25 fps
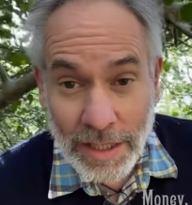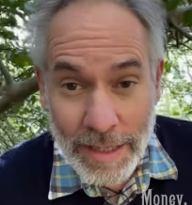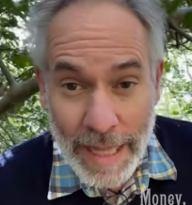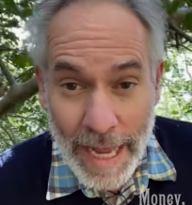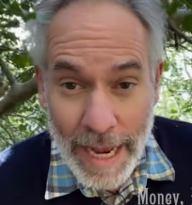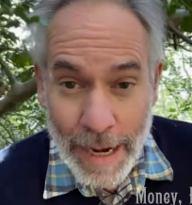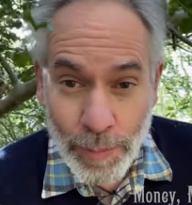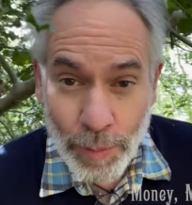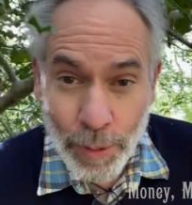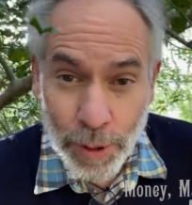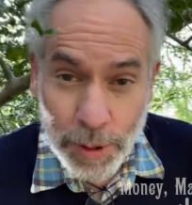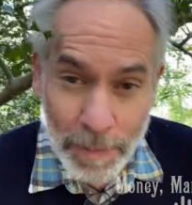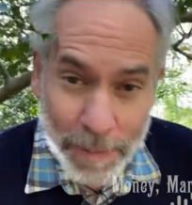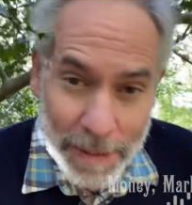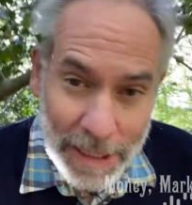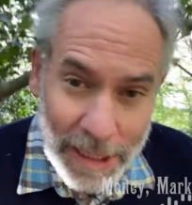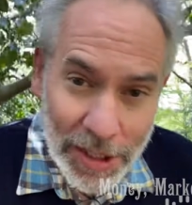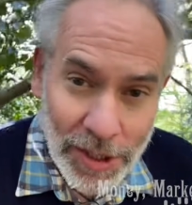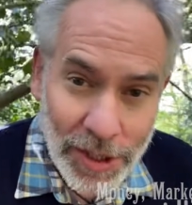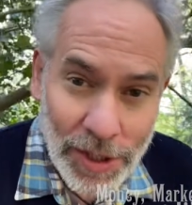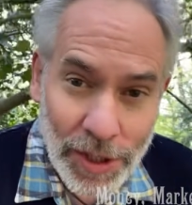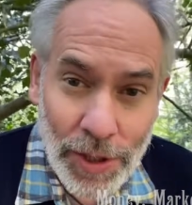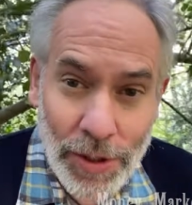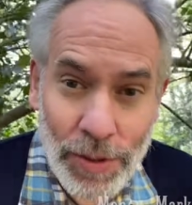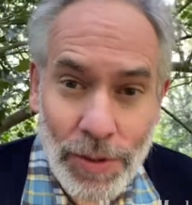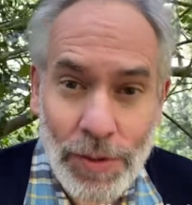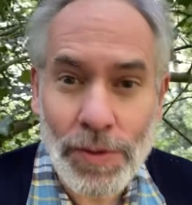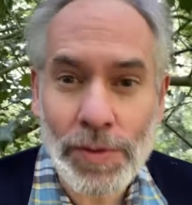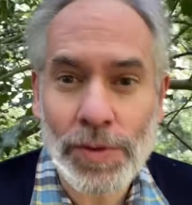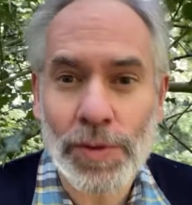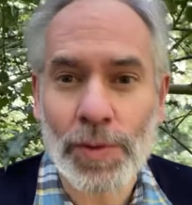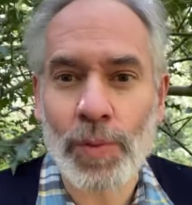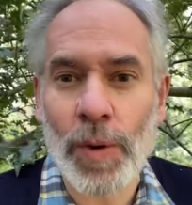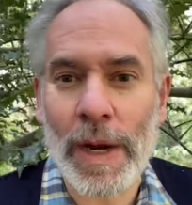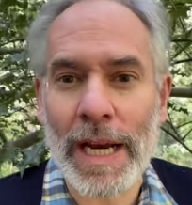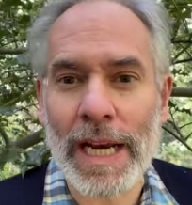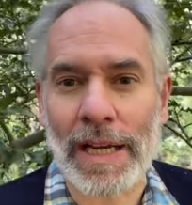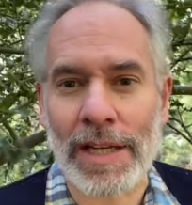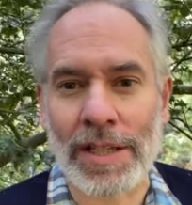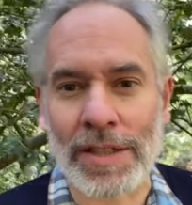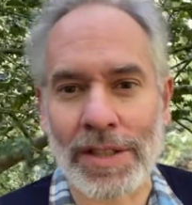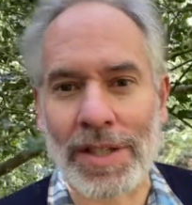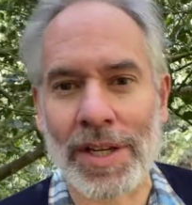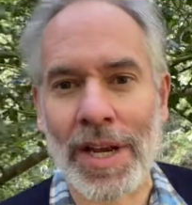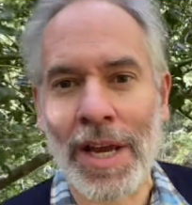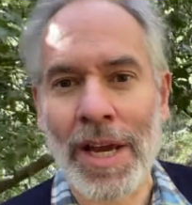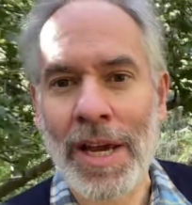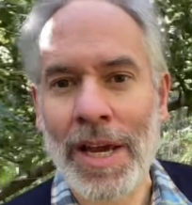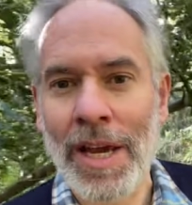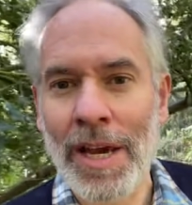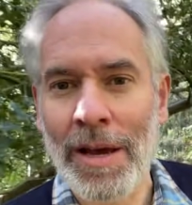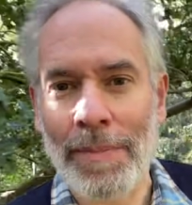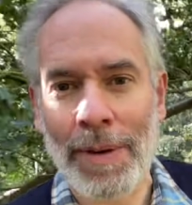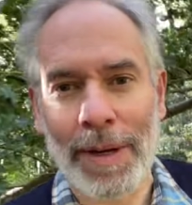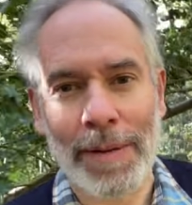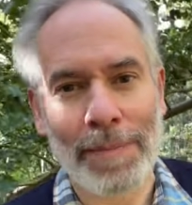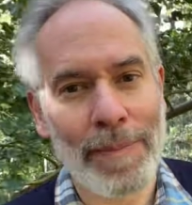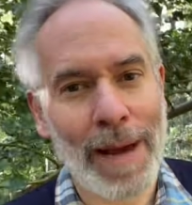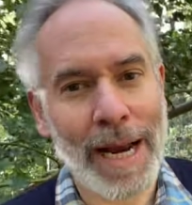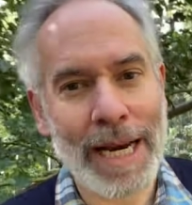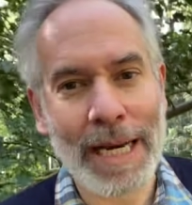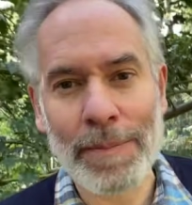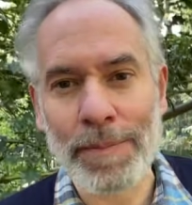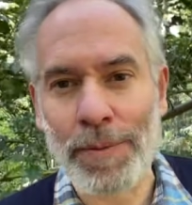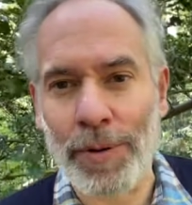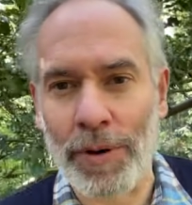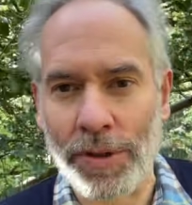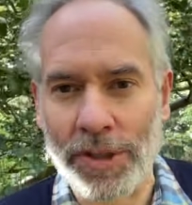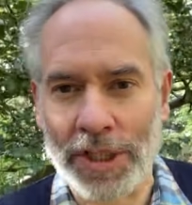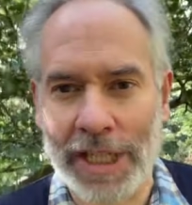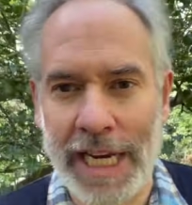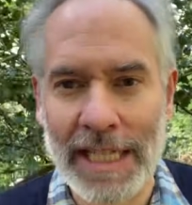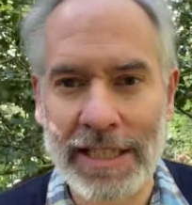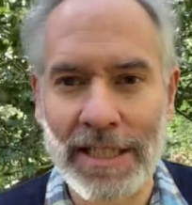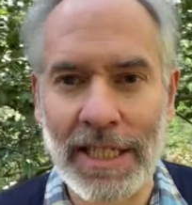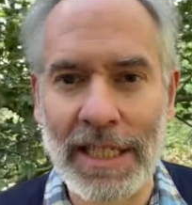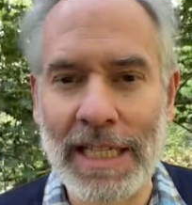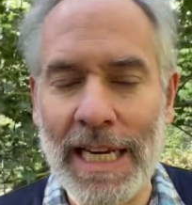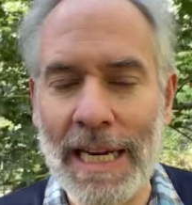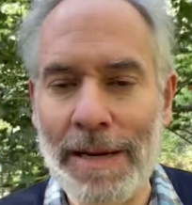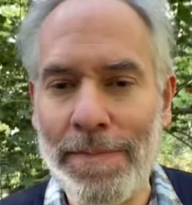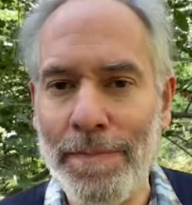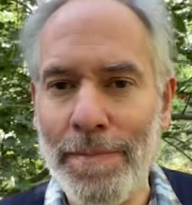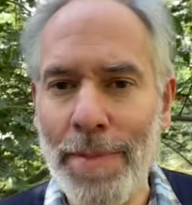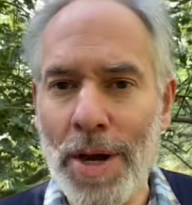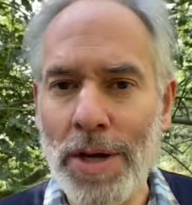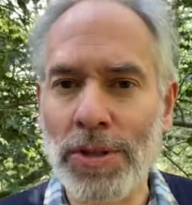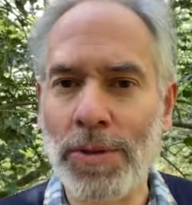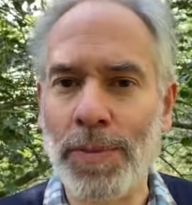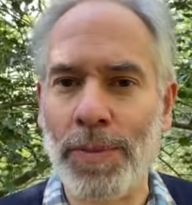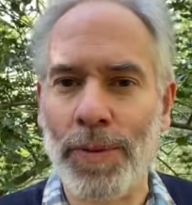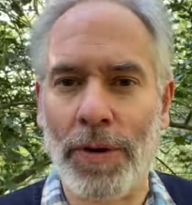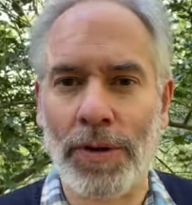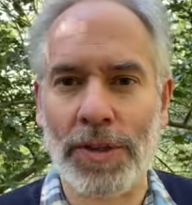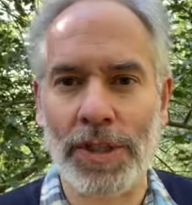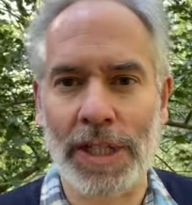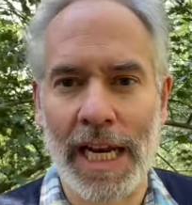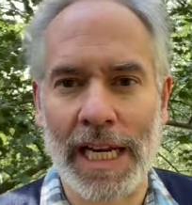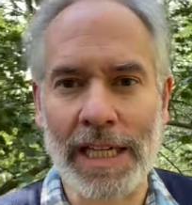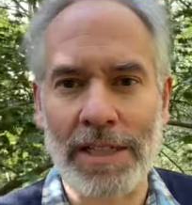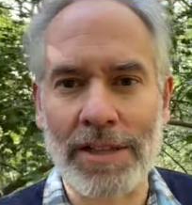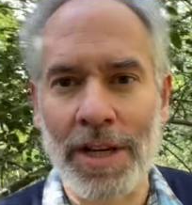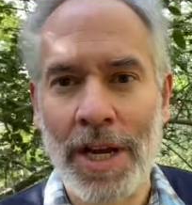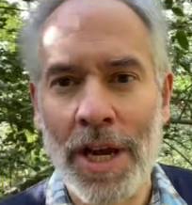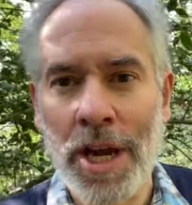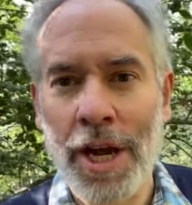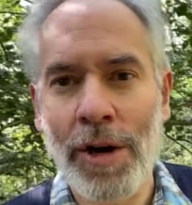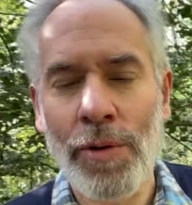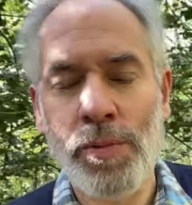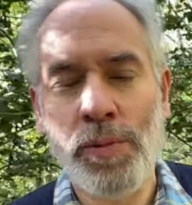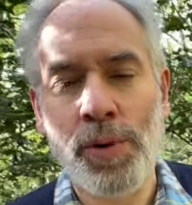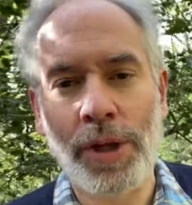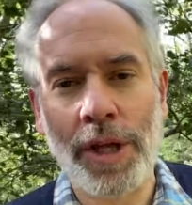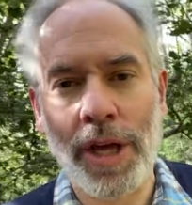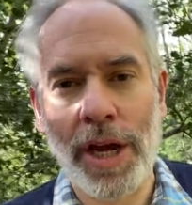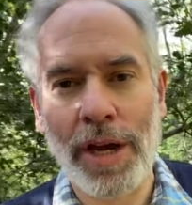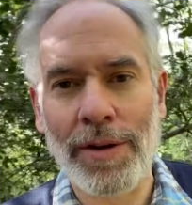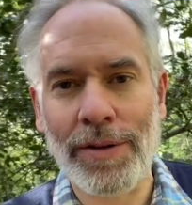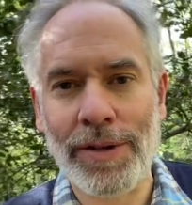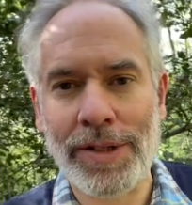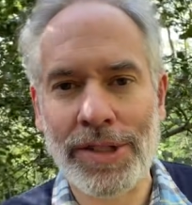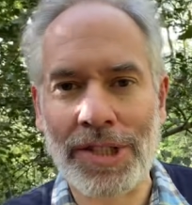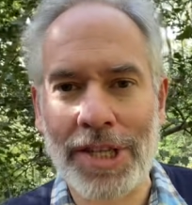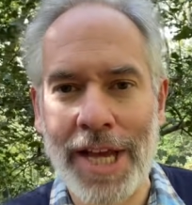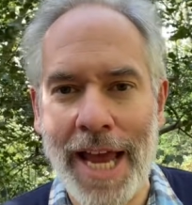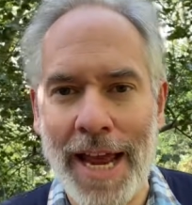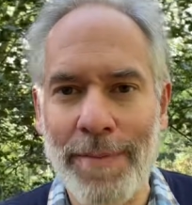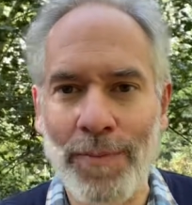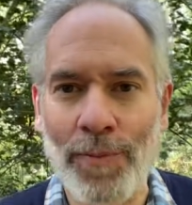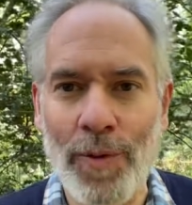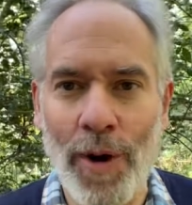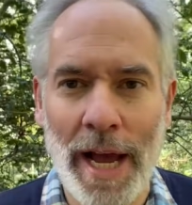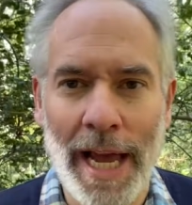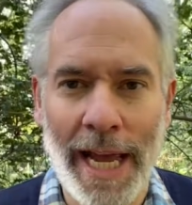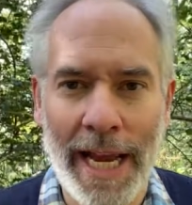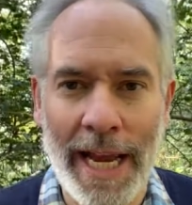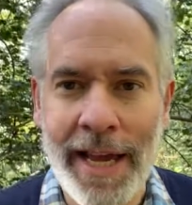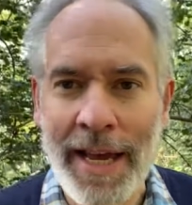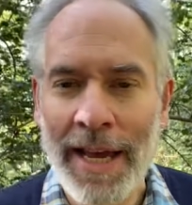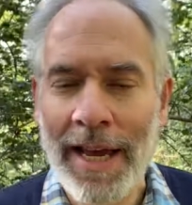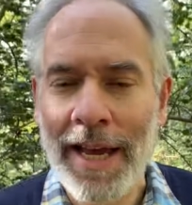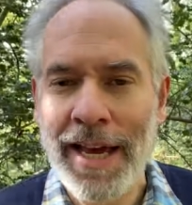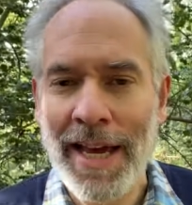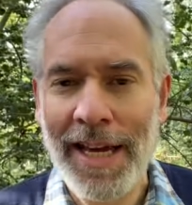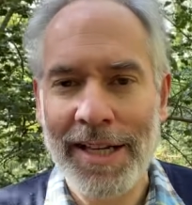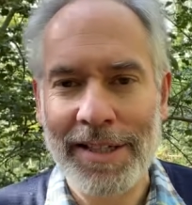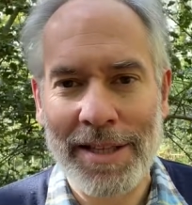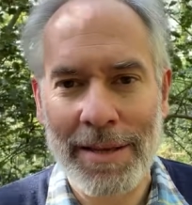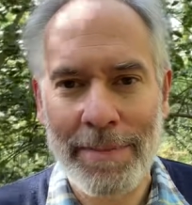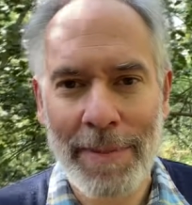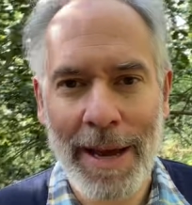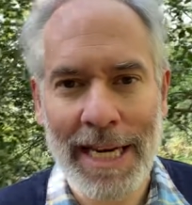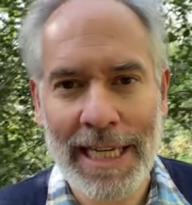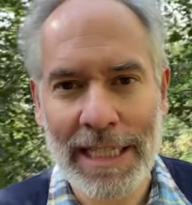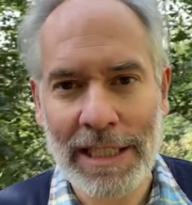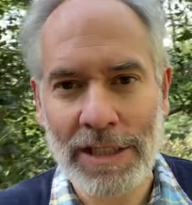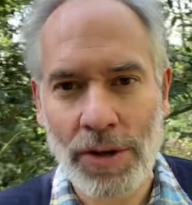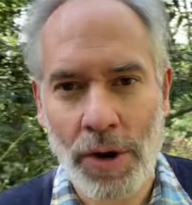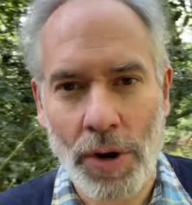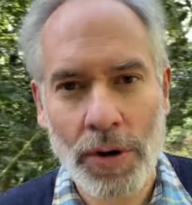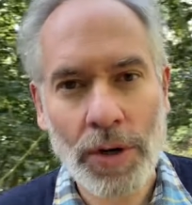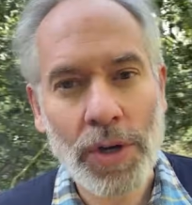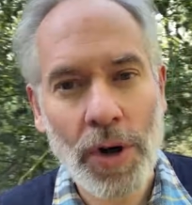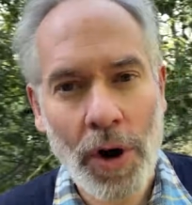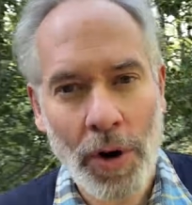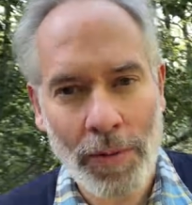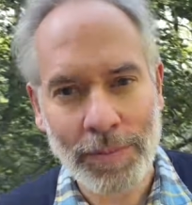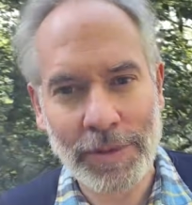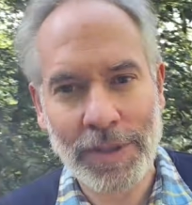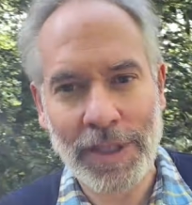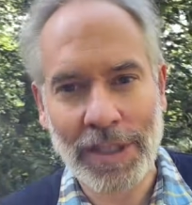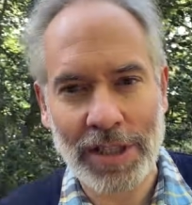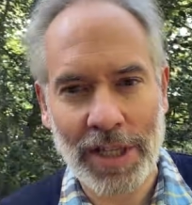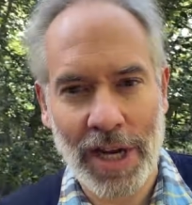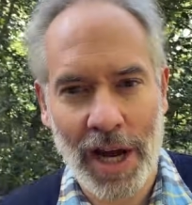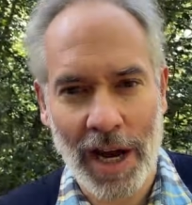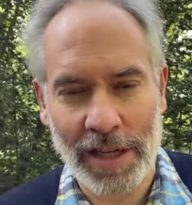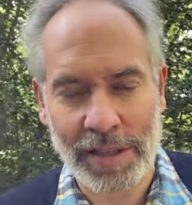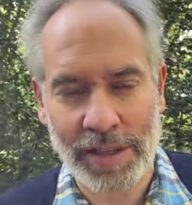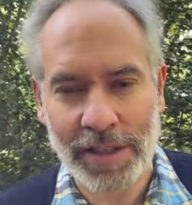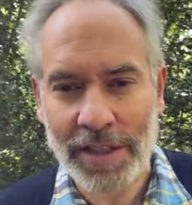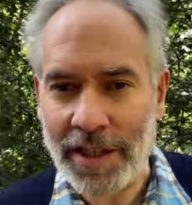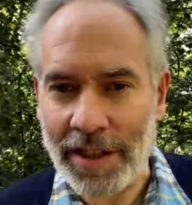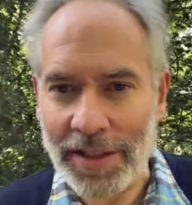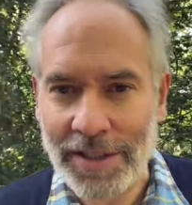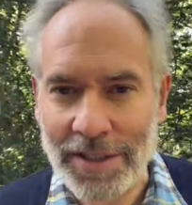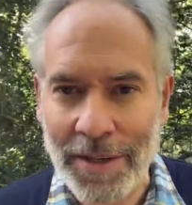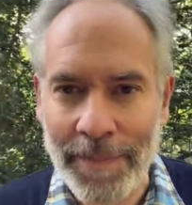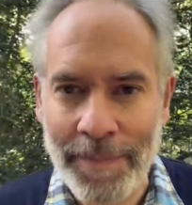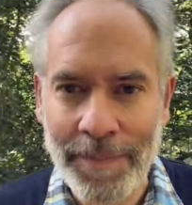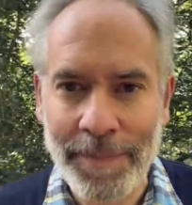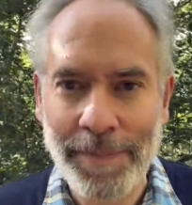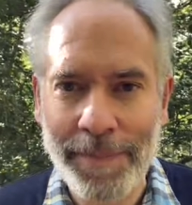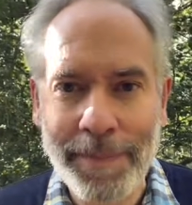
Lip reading: There will be huge winners, but many projects, indeed most projects, will go the same way as the many dot-com disasters.